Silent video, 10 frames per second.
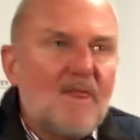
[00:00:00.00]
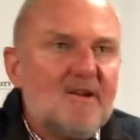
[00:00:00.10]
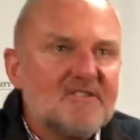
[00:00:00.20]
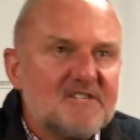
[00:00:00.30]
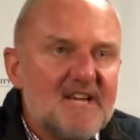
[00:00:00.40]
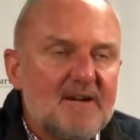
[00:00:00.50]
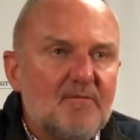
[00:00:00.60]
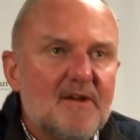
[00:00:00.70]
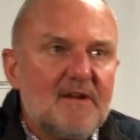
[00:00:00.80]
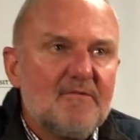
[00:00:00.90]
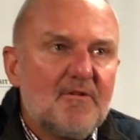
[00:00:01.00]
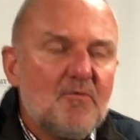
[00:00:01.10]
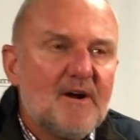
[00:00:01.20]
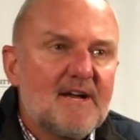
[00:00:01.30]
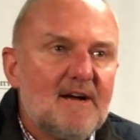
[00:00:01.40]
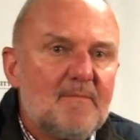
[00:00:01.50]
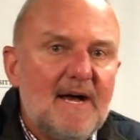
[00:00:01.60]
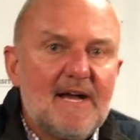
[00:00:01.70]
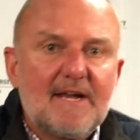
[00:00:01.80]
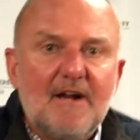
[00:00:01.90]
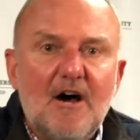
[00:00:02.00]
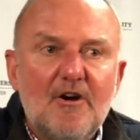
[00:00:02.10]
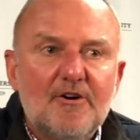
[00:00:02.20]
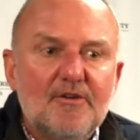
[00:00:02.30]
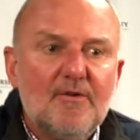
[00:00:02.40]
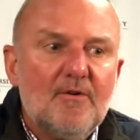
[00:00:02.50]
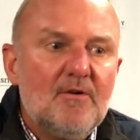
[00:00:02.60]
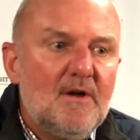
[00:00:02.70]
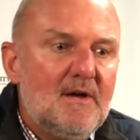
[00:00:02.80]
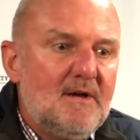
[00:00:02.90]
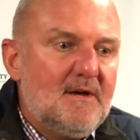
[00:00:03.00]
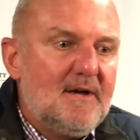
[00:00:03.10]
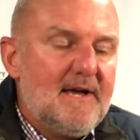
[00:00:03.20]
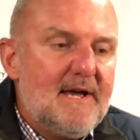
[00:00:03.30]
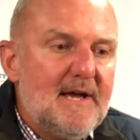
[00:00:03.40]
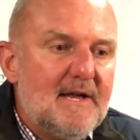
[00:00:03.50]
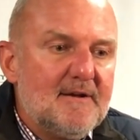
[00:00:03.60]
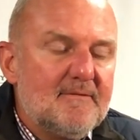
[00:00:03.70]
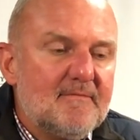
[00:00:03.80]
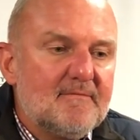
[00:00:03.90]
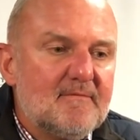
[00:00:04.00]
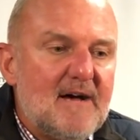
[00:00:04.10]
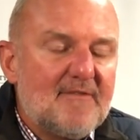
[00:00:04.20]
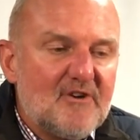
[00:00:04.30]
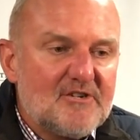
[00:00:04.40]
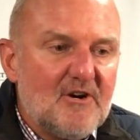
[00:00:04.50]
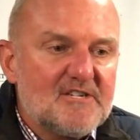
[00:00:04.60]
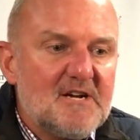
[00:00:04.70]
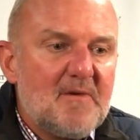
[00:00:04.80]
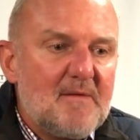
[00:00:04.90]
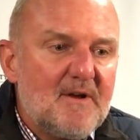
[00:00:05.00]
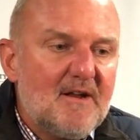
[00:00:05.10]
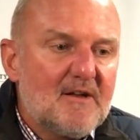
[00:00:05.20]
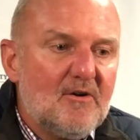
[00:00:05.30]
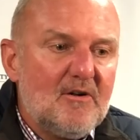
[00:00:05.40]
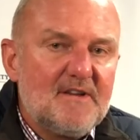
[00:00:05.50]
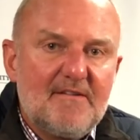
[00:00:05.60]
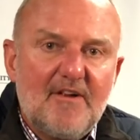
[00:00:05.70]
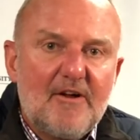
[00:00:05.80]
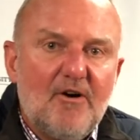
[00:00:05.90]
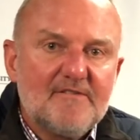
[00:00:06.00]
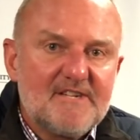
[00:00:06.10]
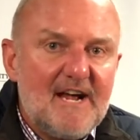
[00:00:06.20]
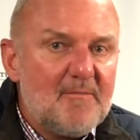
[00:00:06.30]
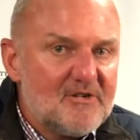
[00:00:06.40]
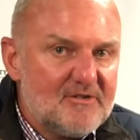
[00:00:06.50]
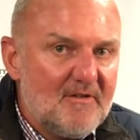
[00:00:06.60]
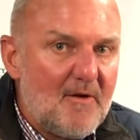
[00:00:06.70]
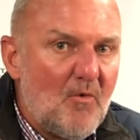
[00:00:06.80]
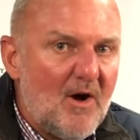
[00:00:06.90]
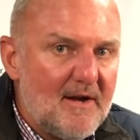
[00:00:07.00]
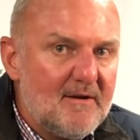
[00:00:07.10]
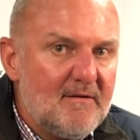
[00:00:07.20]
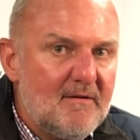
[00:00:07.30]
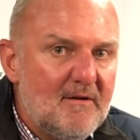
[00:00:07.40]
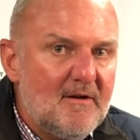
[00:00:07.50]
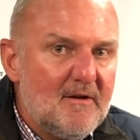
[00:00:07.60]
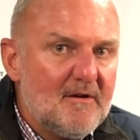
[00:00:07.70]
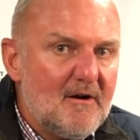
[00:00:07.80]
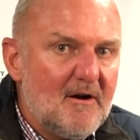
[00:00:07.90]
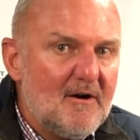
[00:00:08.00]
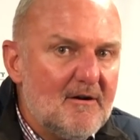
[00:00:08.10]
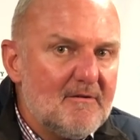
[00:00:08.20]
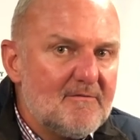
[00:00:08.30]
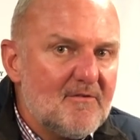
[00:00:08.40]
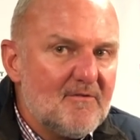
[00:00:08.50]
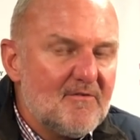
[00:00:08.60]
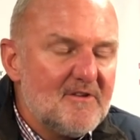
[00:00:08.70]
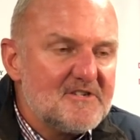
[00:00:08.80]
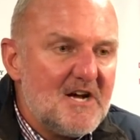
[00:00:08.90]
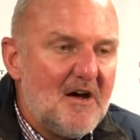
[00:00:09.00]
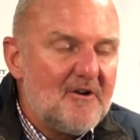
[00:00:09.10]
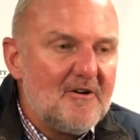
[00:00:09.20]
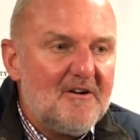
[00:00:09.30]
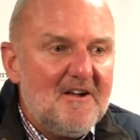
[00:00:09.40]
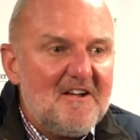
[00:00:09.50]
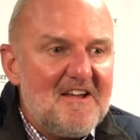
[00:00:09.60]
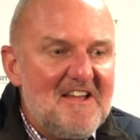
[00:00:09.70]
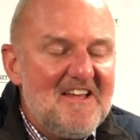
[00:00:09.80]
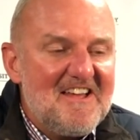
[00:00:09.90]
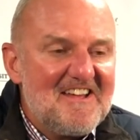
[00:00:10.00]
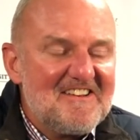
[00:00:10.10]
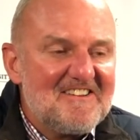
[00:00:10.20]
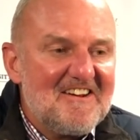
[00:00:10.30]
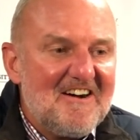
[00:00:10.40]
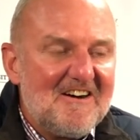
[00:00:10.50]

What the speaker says: you know, he says, "Hey, we want to come back and honor you." And after I talked to him, I immediately called David Agloff and said, "How much do they want for this honor?" And